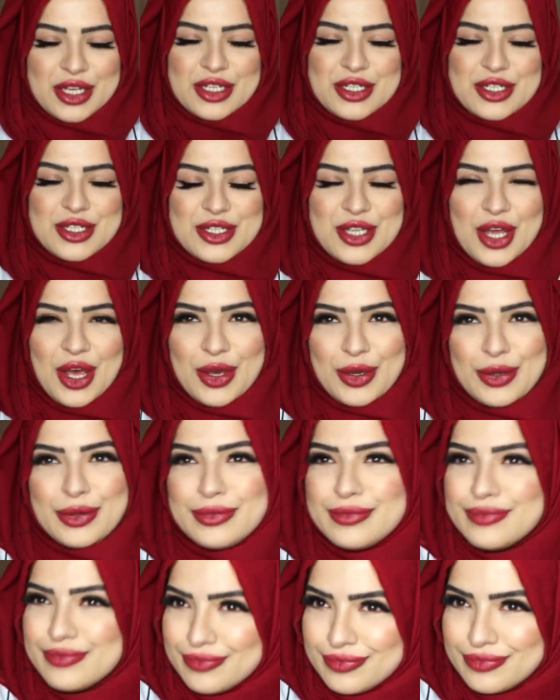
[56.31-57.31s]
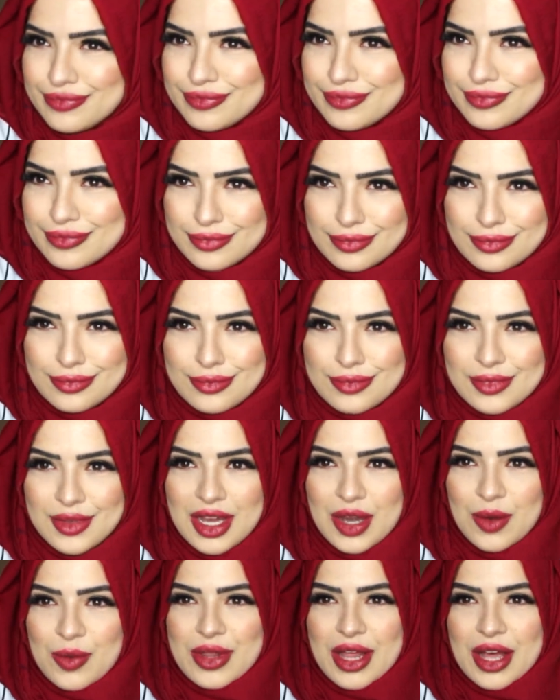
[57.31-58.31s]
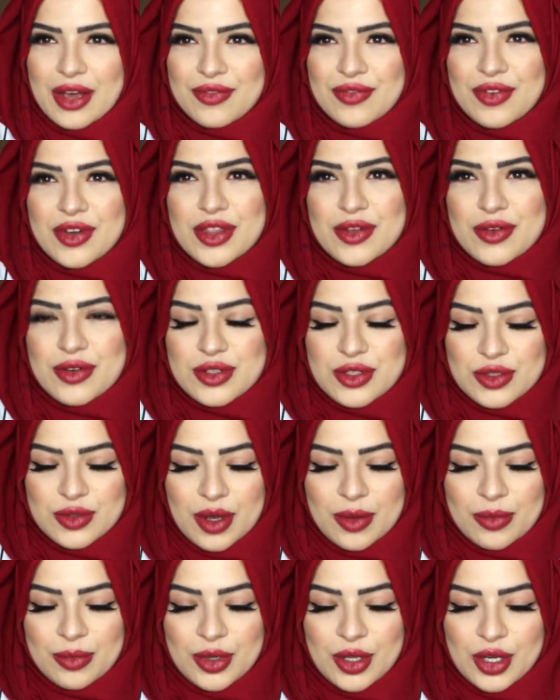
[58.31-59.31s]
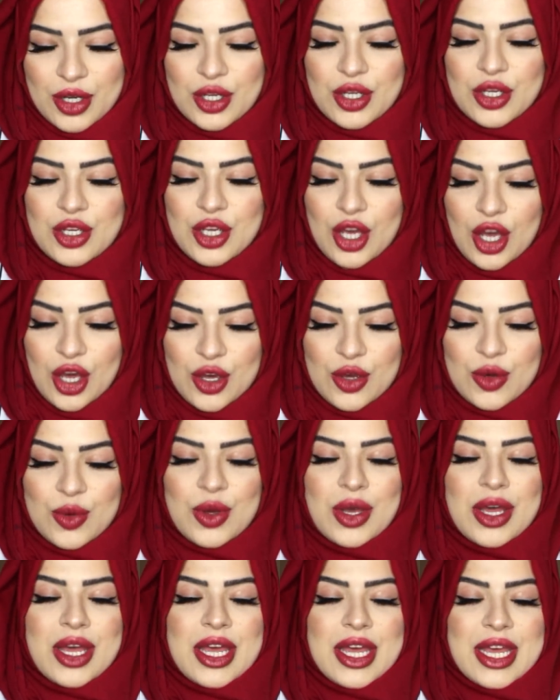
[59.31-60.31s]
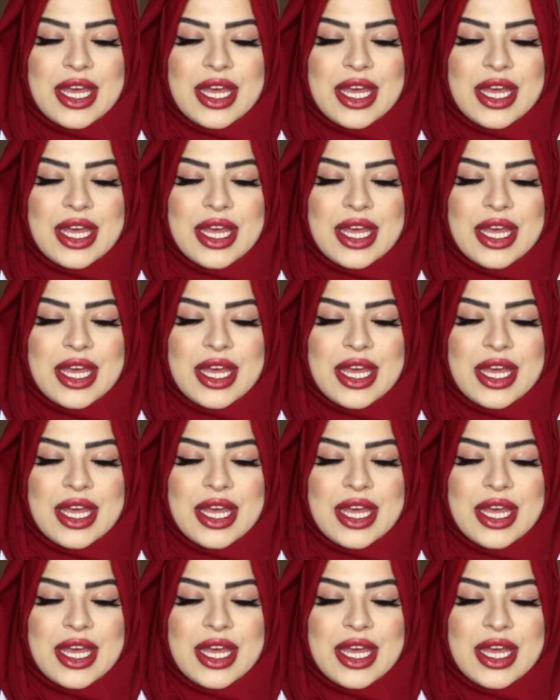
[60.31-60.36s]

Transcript: So, without further ado, I'm going to go